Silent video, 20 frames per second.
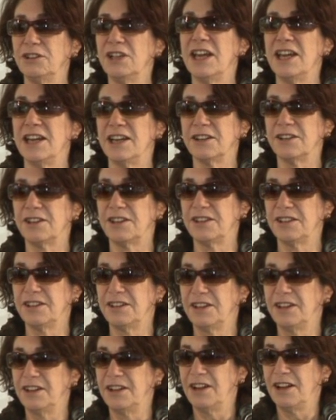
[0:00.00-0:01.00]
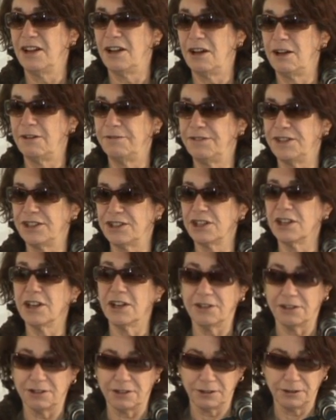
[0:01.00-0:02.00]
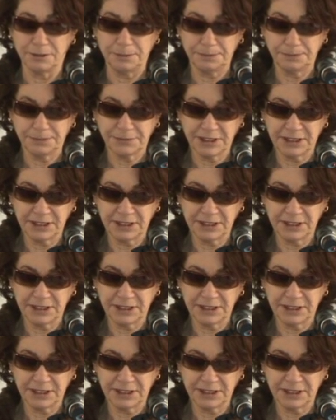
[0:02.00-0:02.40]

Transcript: length of the tunnel,